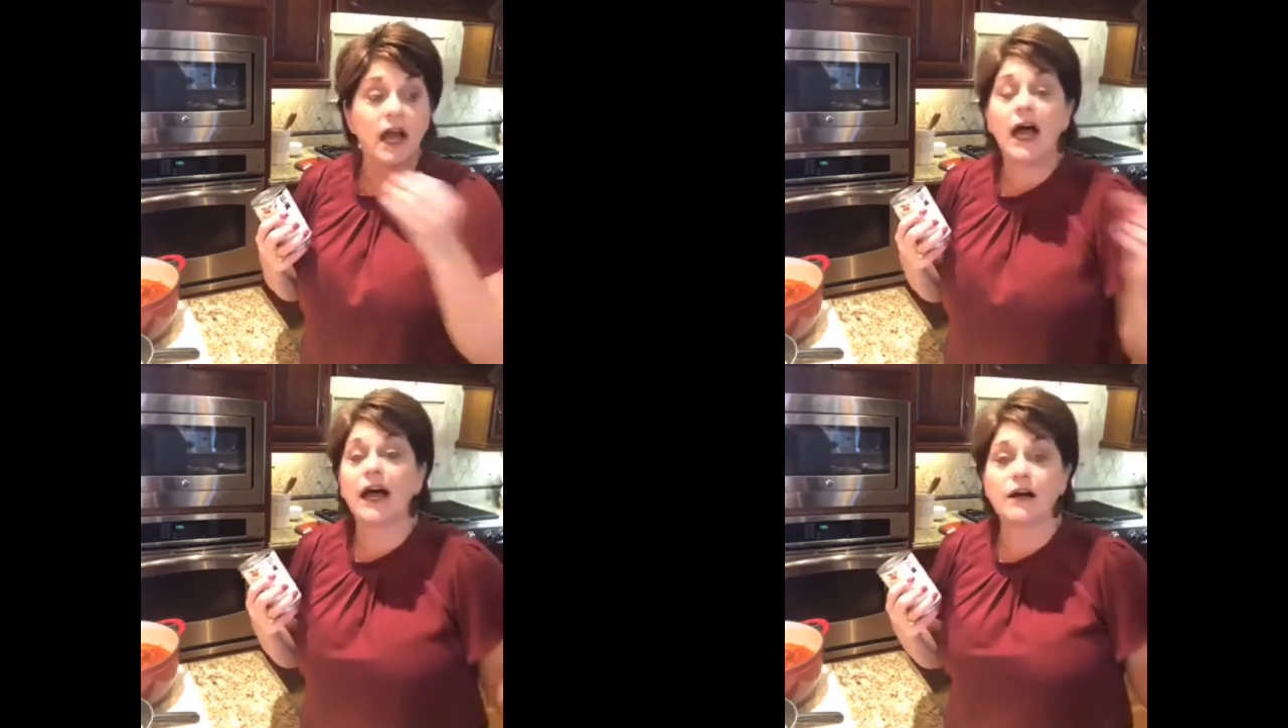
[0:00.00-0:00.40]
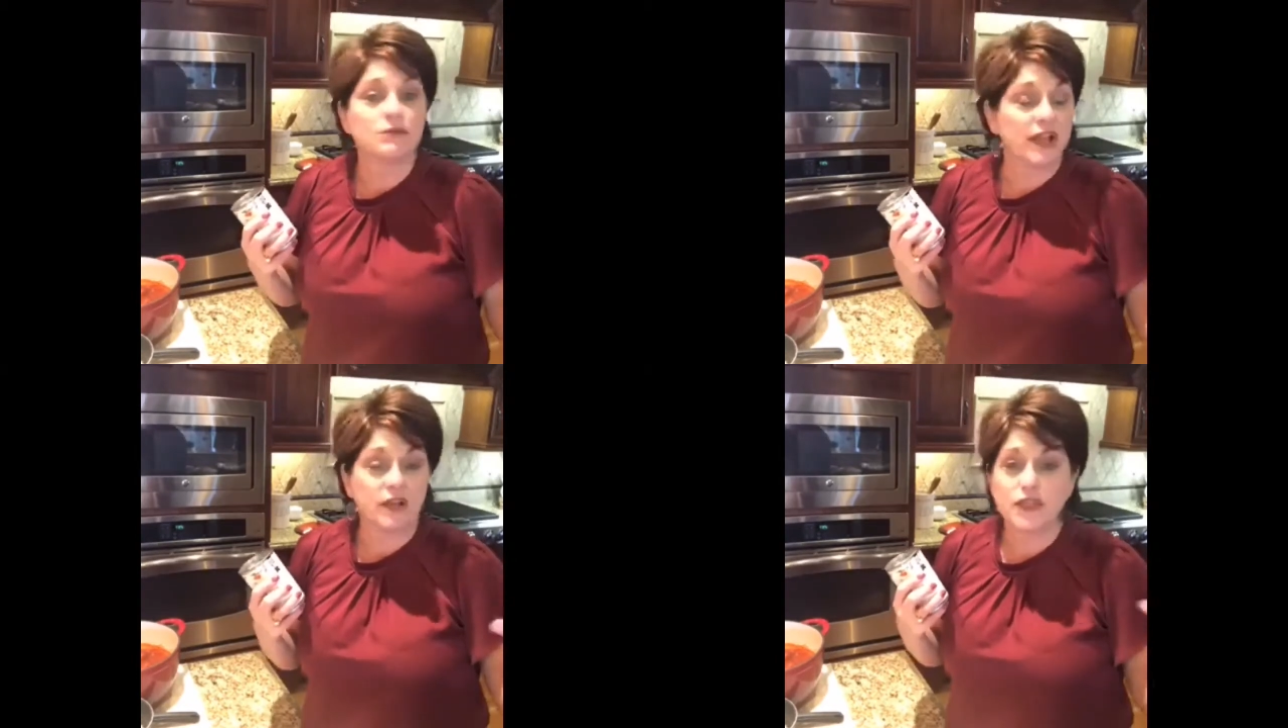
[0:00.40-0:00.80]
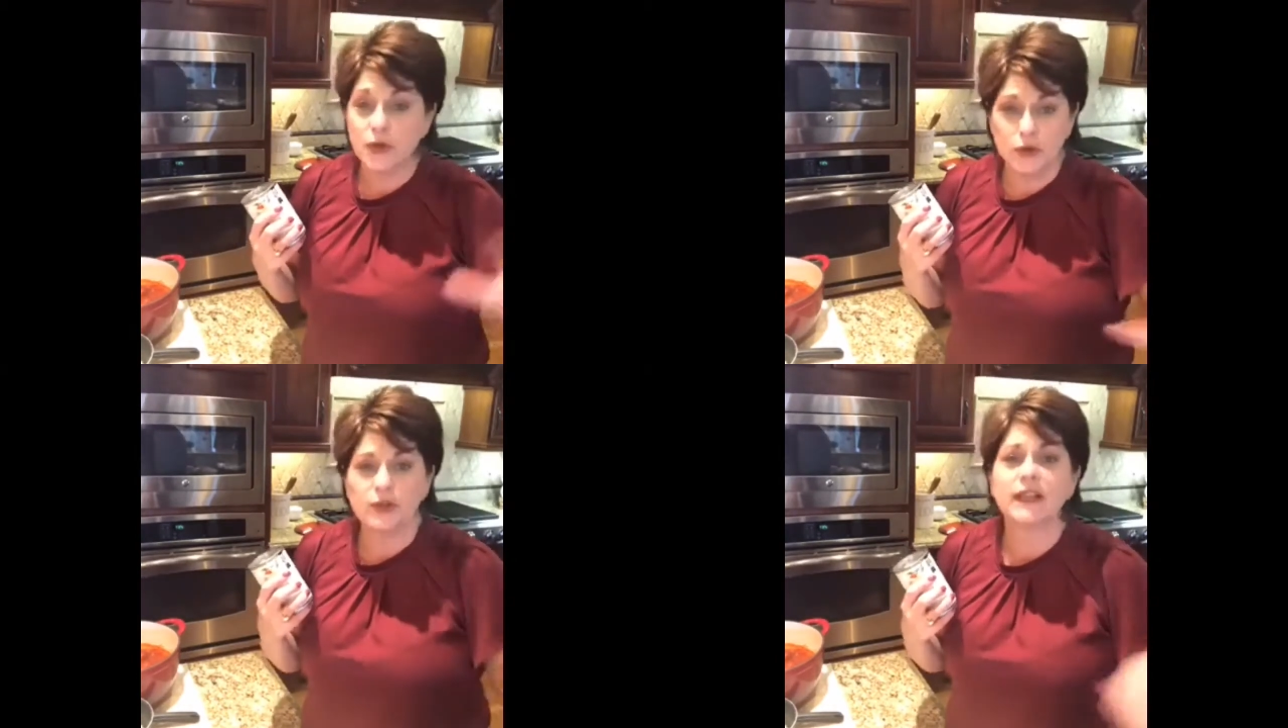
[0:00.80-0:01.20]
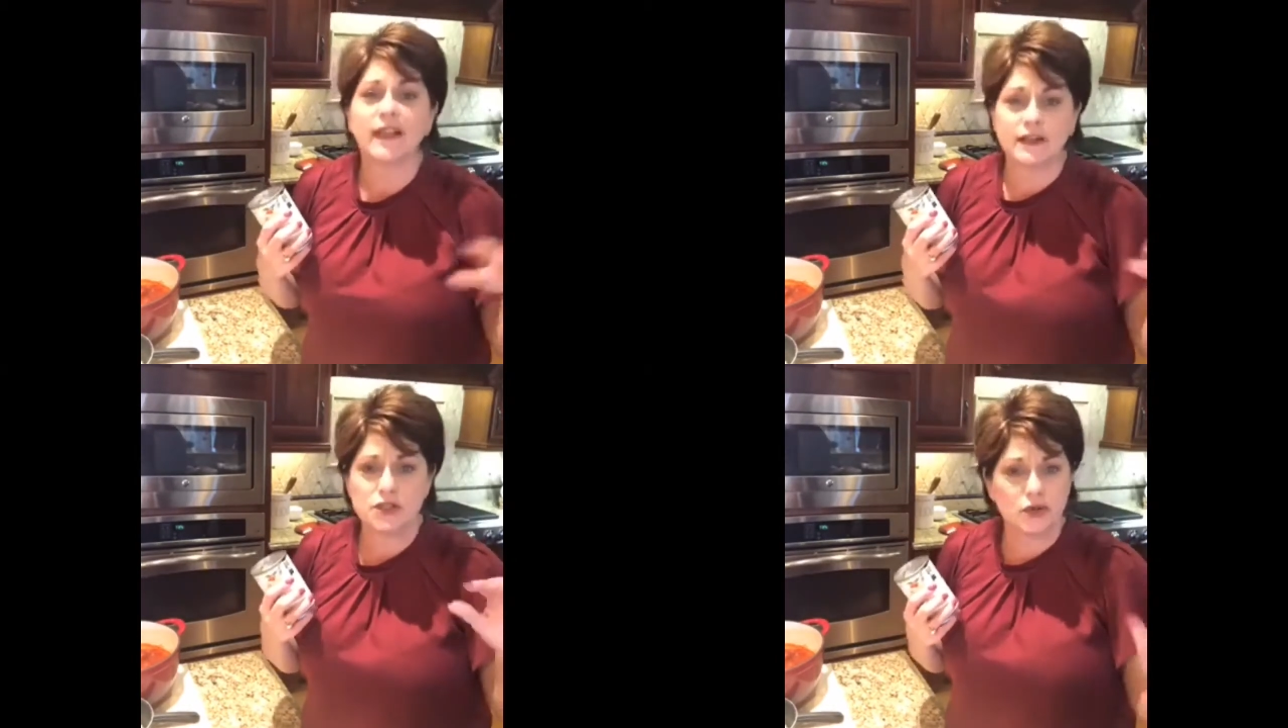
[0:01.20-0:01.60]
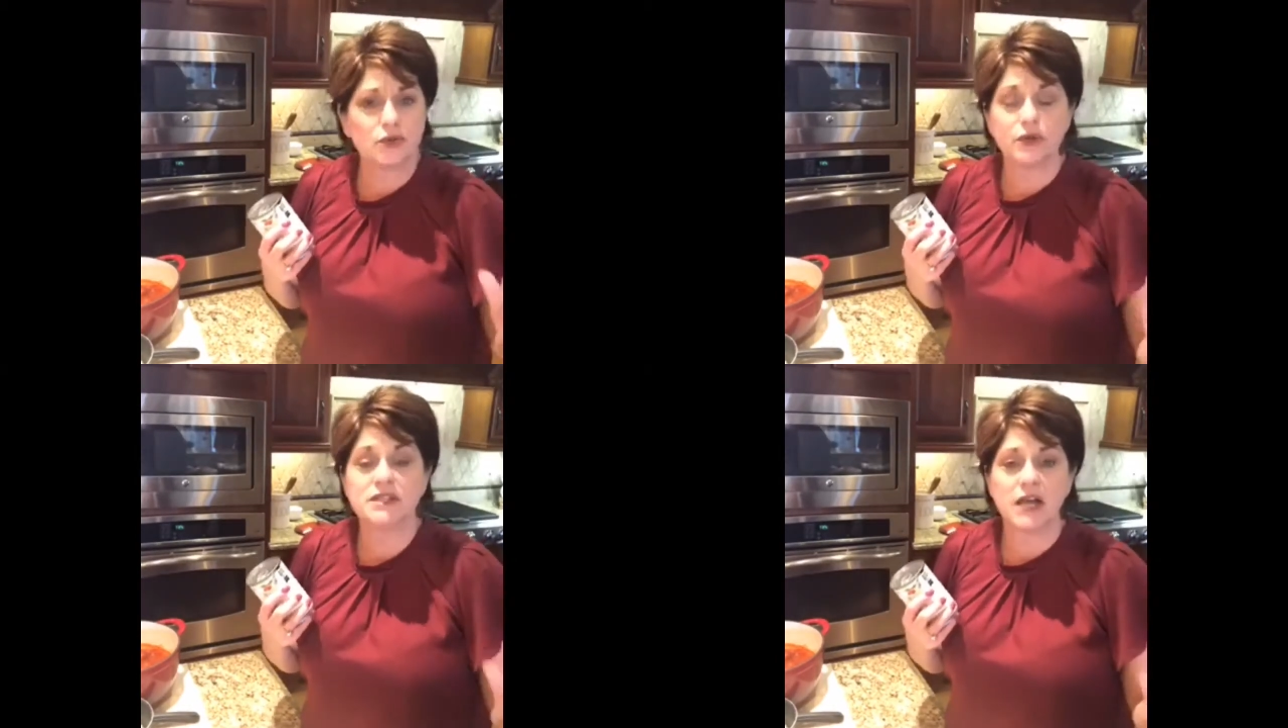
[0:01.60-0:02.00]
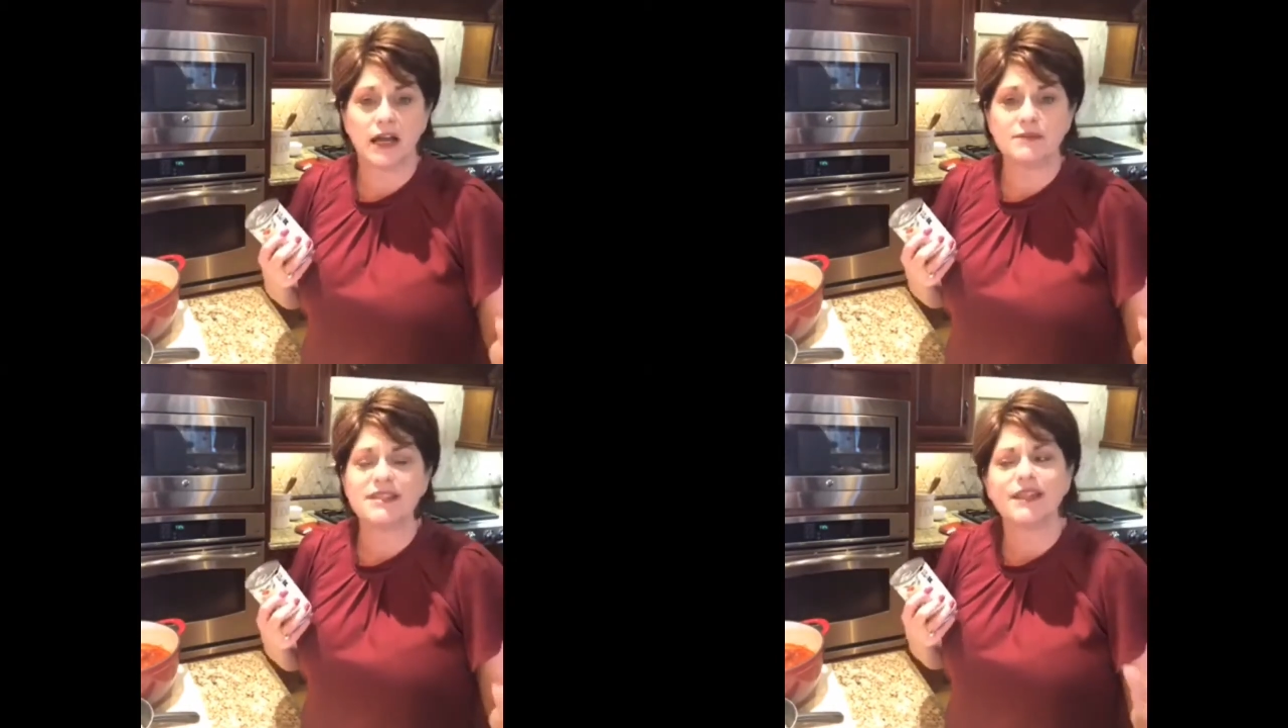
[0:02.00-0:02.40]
like thoroughly, like 2 or 3 times.